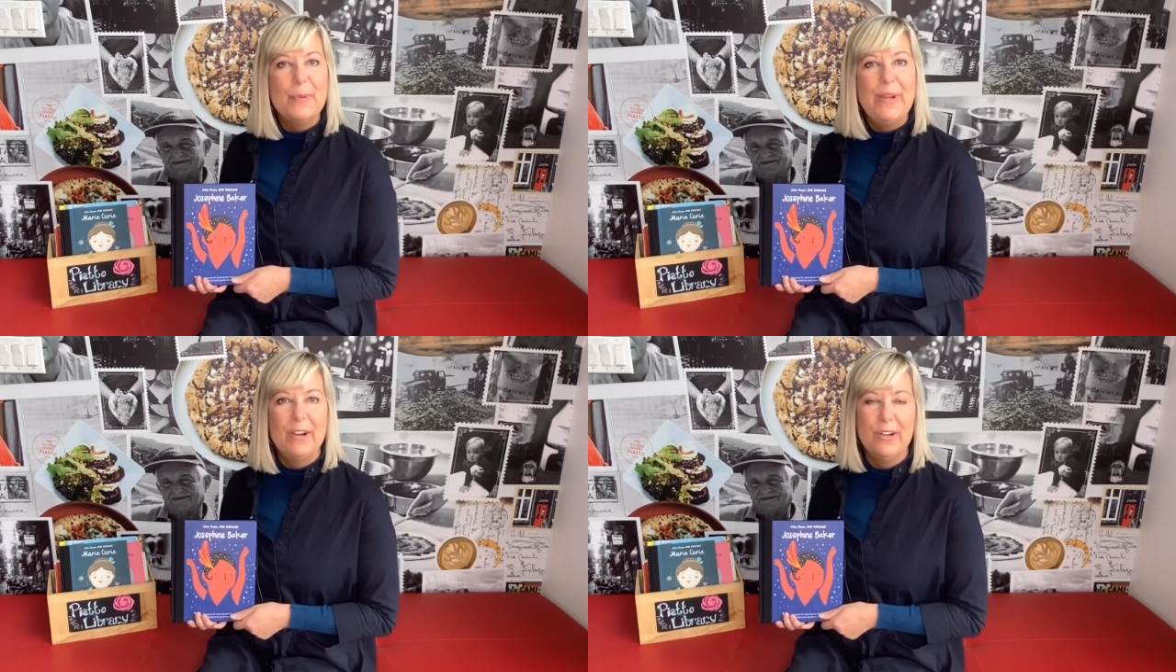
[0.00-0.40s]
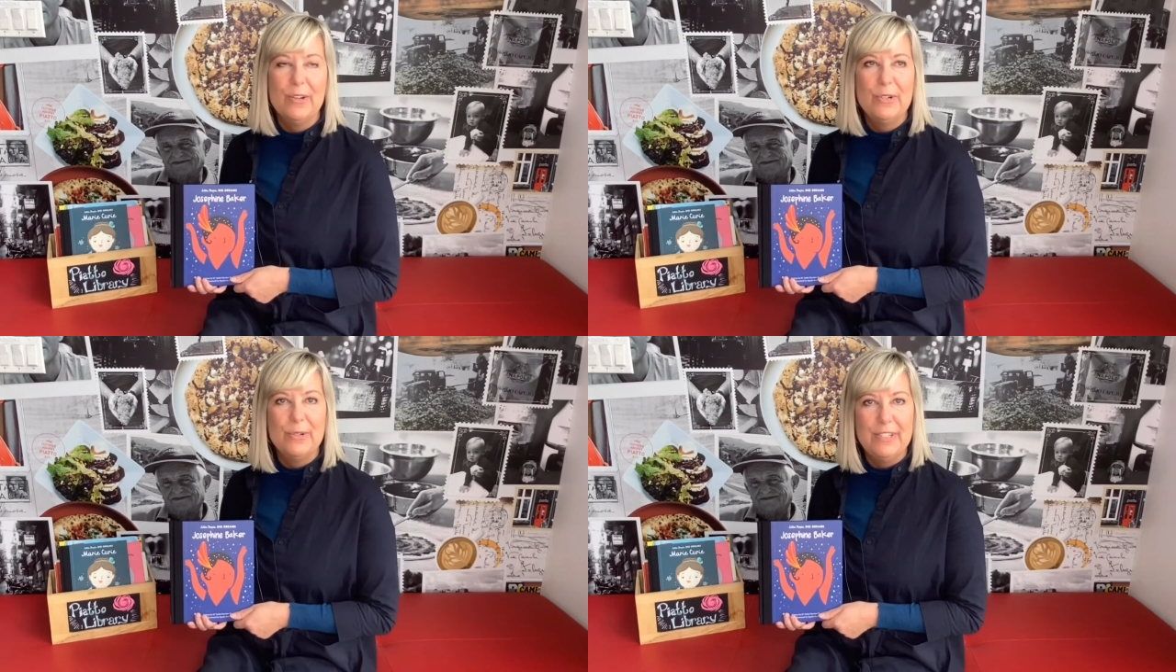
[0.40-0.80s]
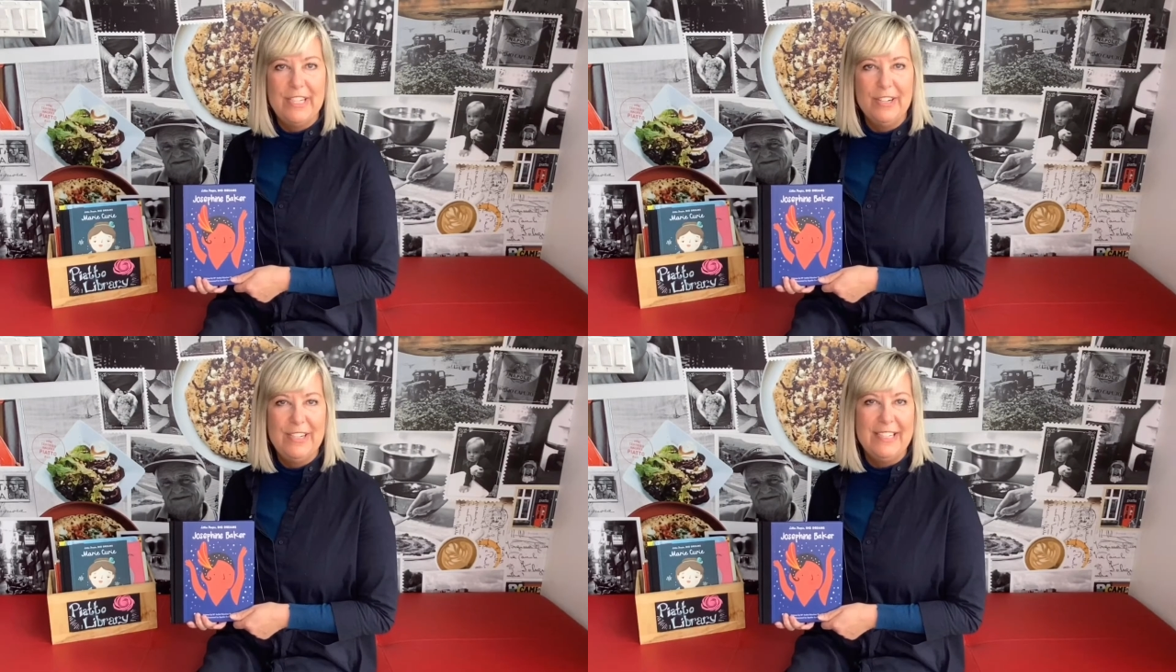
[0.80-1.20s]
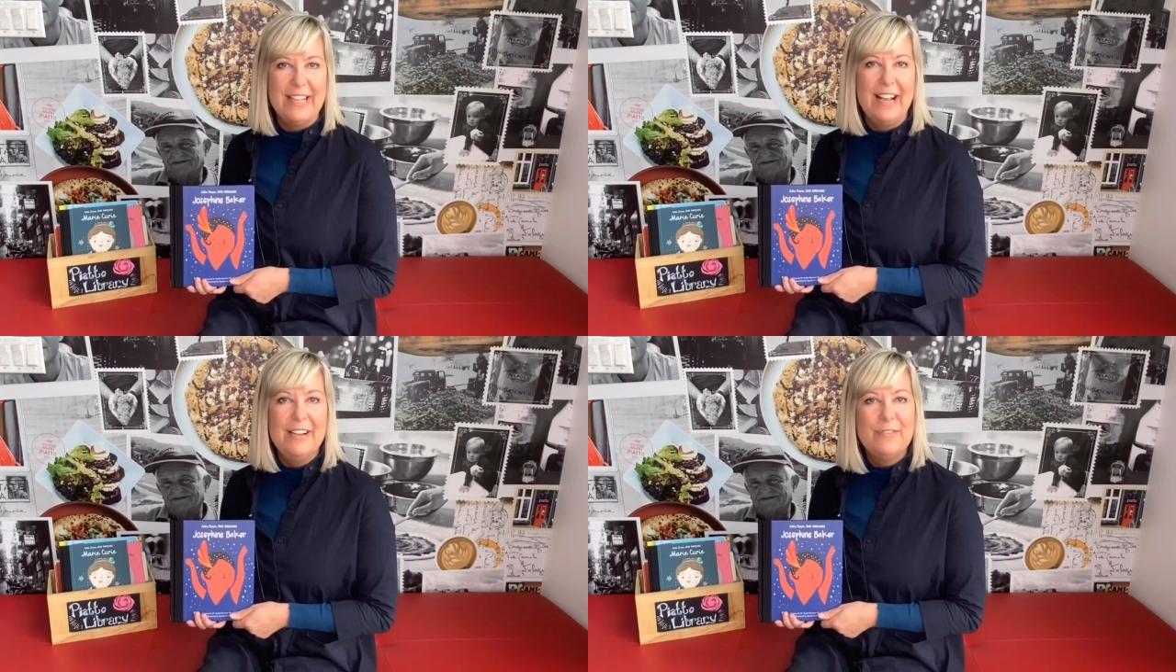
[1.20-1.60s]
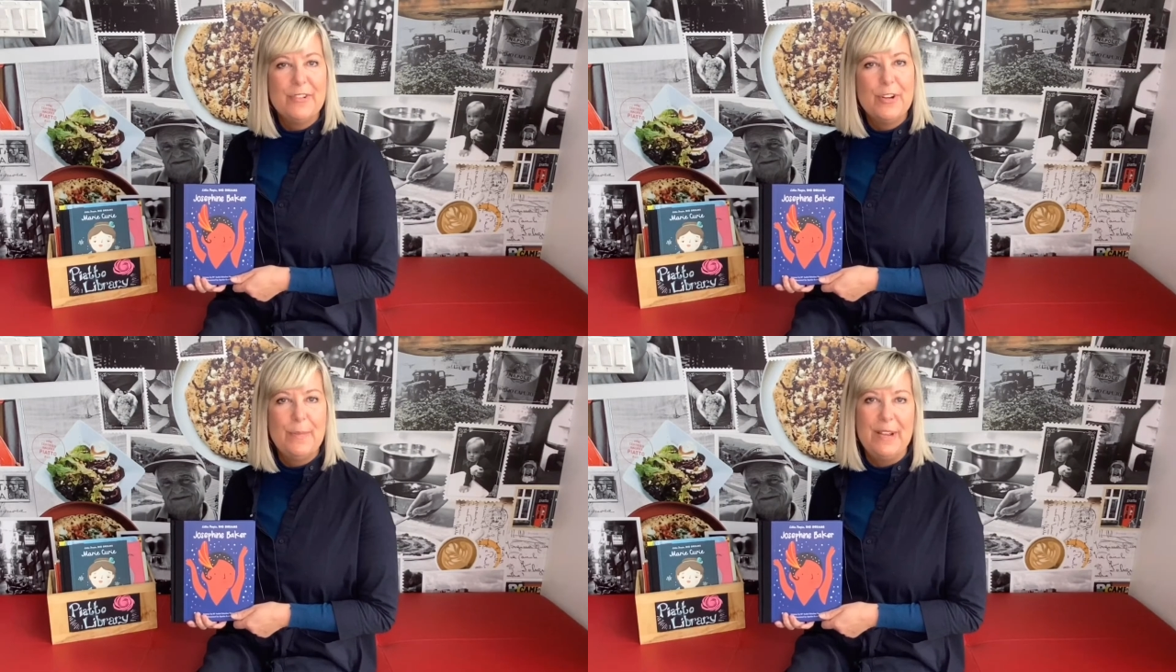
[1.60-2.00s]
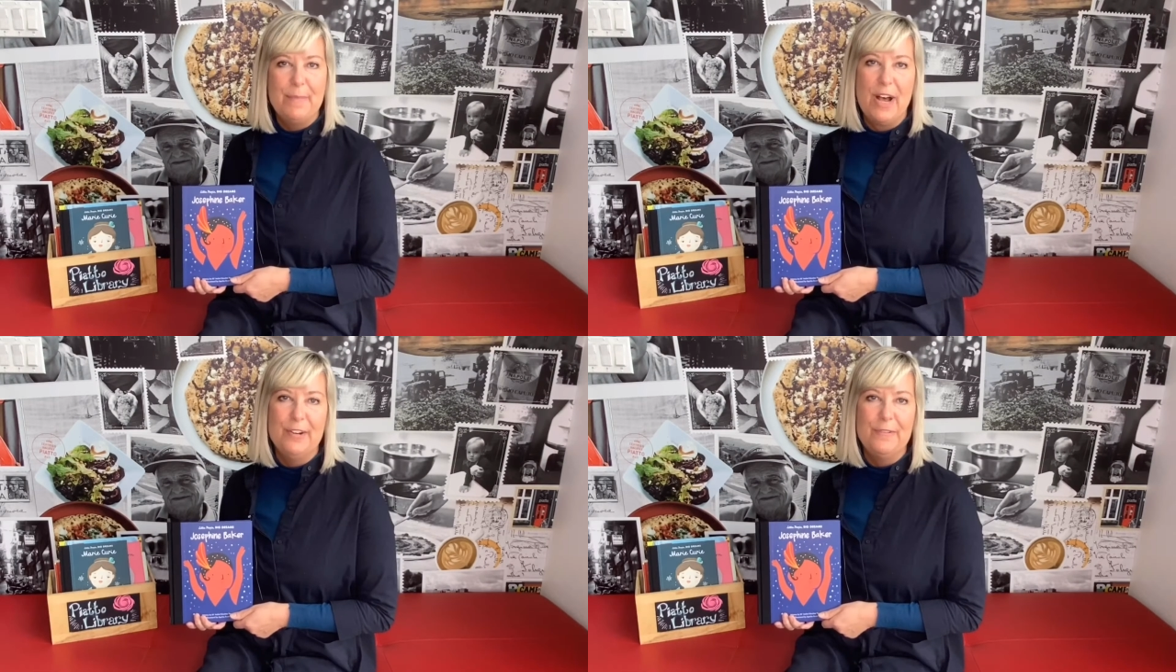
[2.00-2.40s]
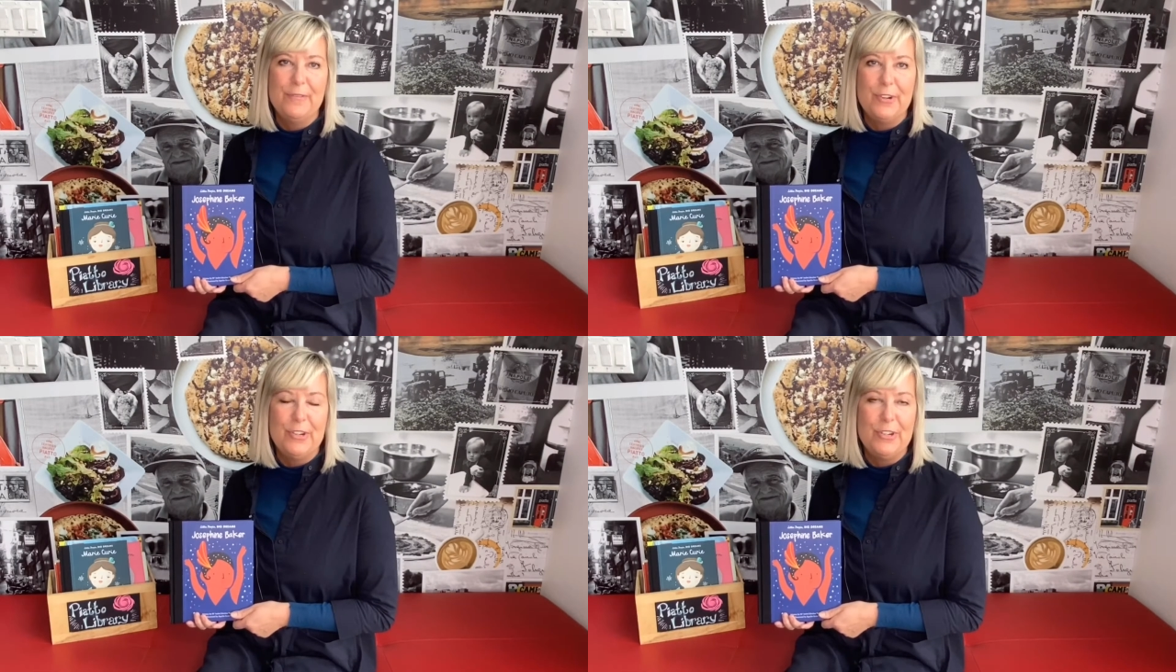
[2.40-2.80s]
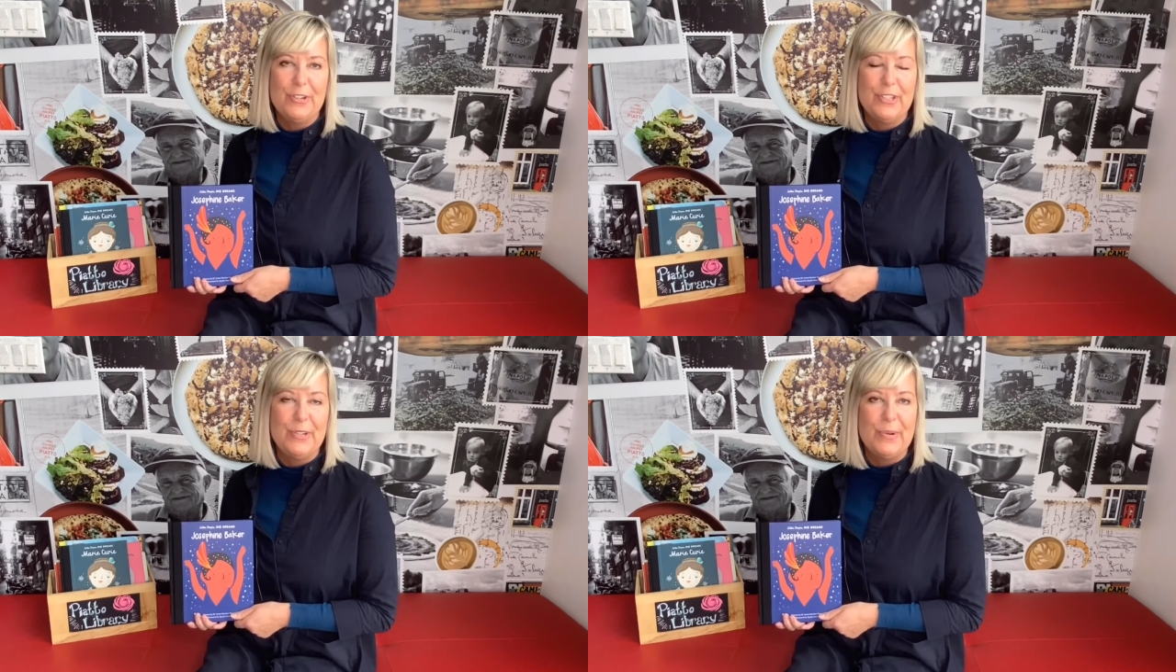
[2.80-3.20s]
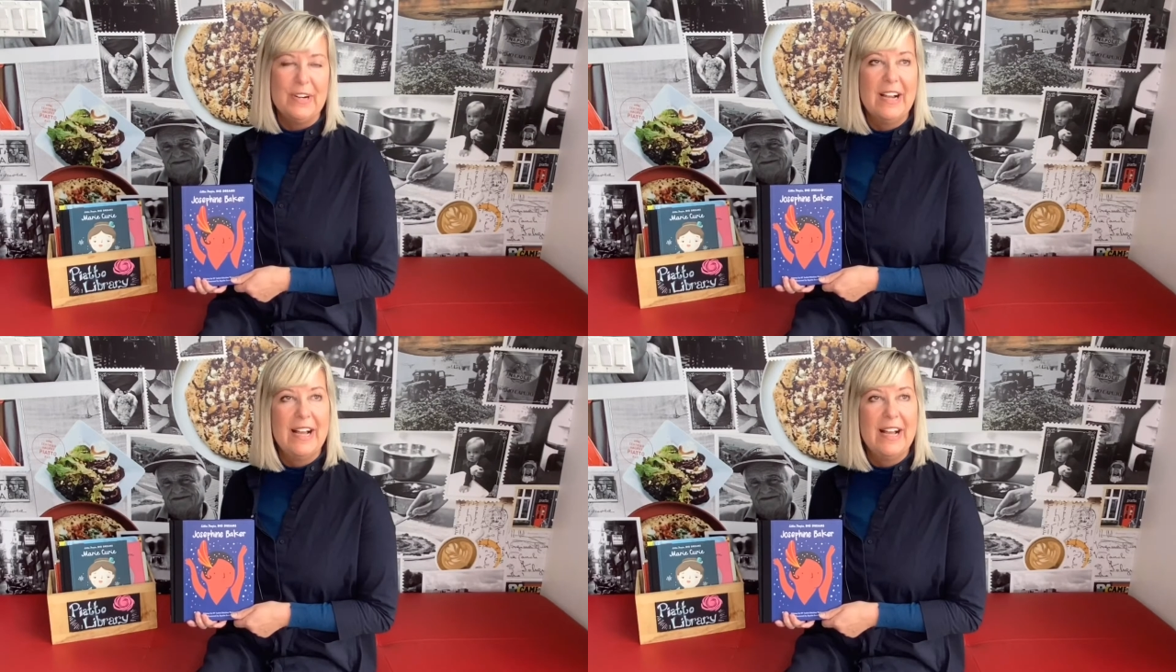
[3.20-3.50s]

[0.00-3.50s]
We are a local interior design firm and modern furniture store.